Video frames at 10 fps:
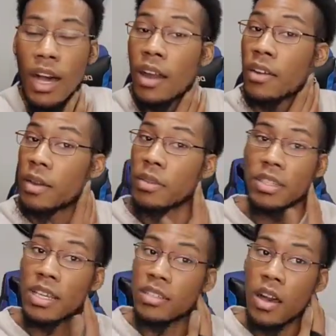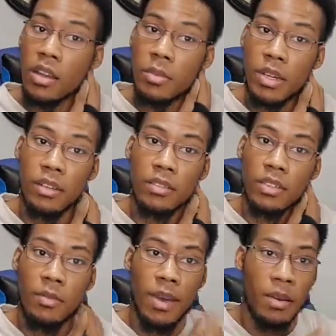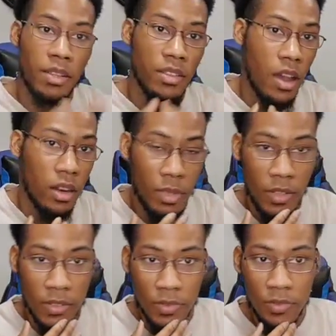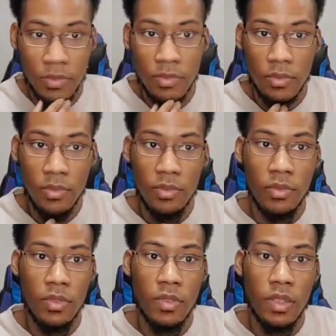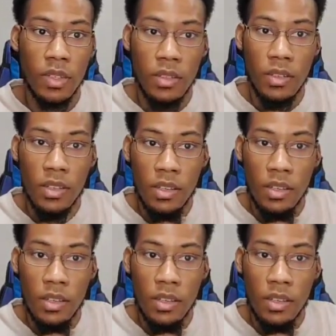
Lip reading: pass down, and one rider grabbing the driver's phone.